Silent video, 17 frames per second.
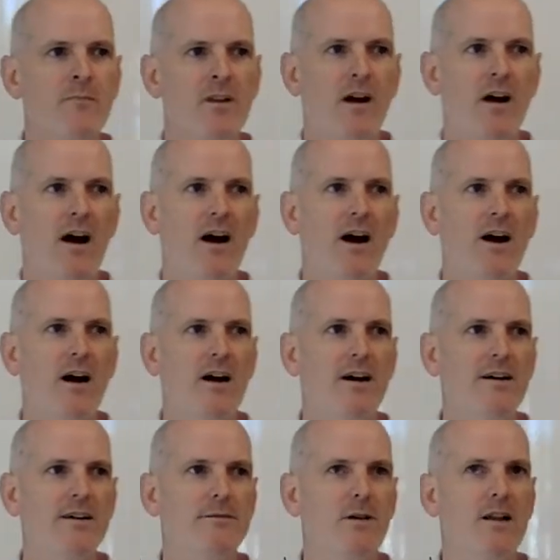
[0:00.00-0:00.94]

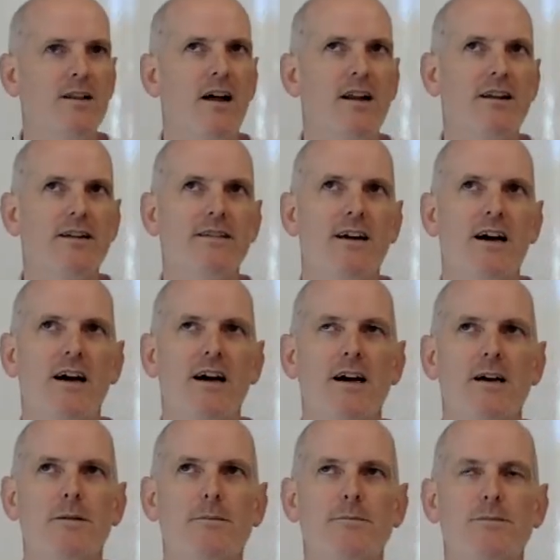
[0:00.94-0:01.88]
a lot of
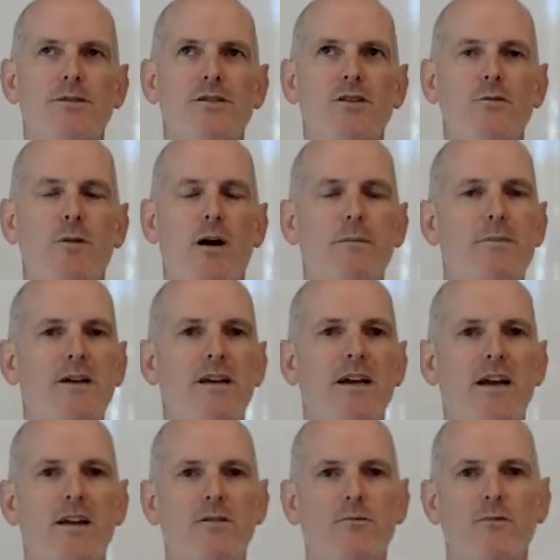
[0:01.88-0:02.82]
times you might
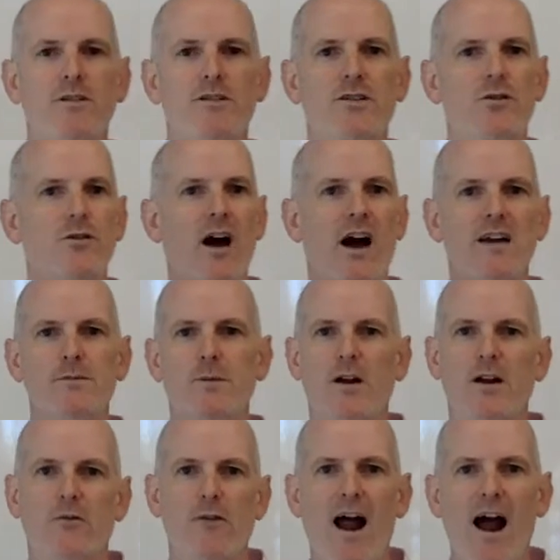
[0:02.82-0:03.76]
begin with two guys
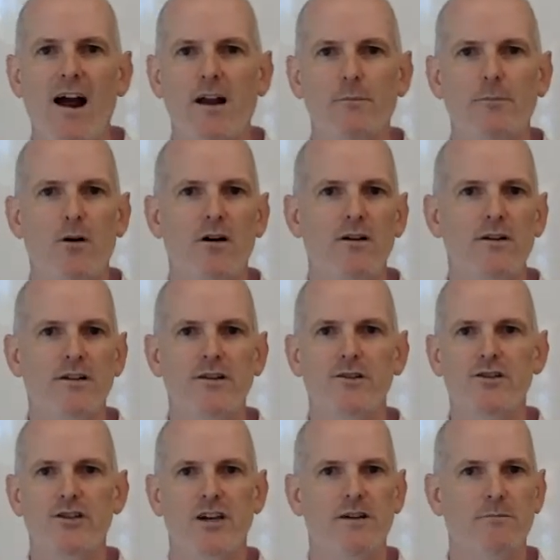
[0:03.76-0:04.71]
playing racquetball in a
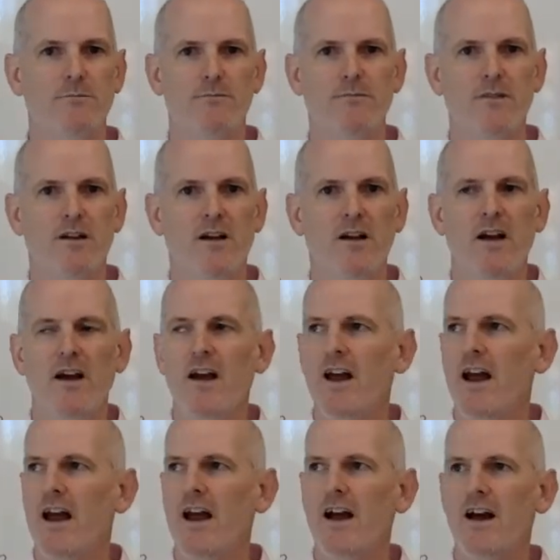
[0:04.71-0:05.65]
gym.
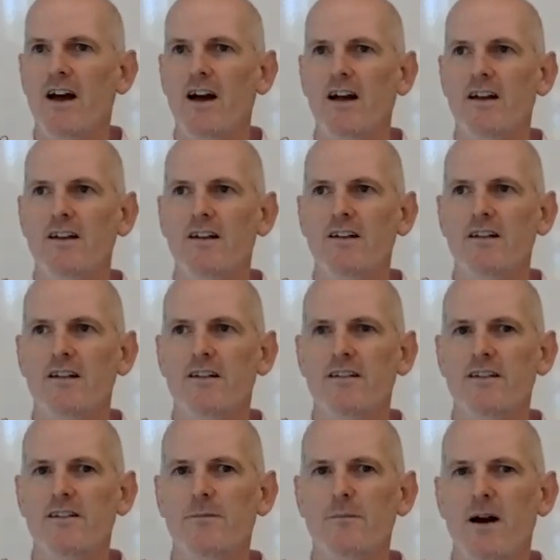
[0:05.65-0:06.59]
And
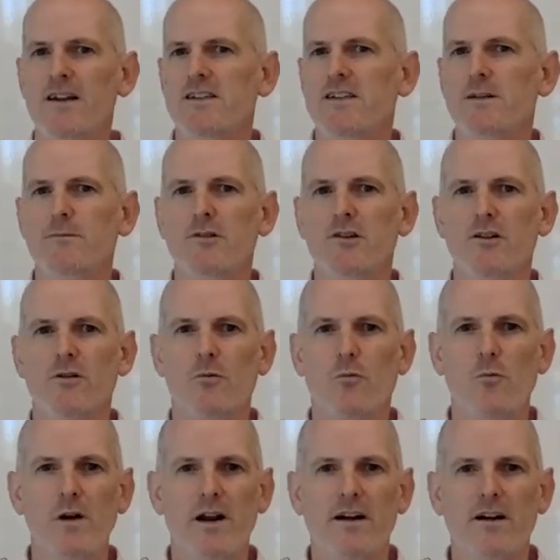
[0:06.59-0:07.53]
this might seem a little
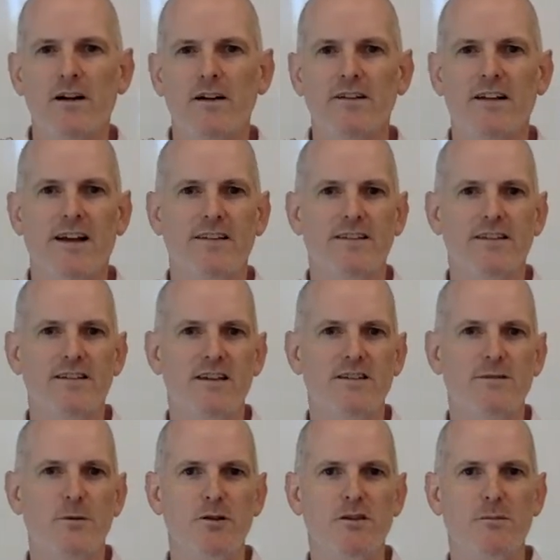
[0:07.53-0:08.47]
weird, like this is
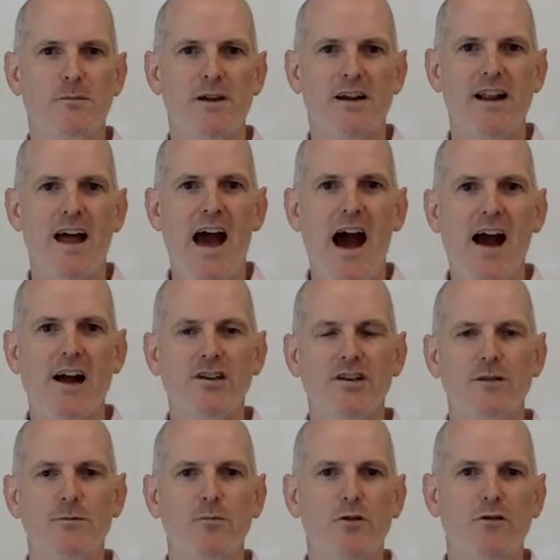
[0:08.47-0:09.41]
supposed to be an
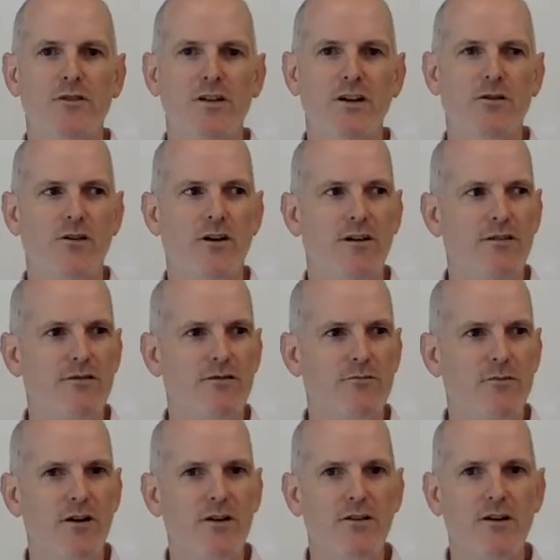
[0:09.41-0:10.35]
action movie or a
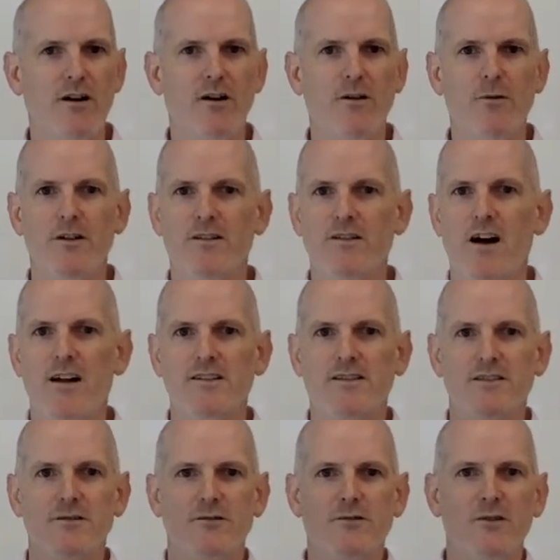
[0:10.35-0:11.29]
thriller with lots of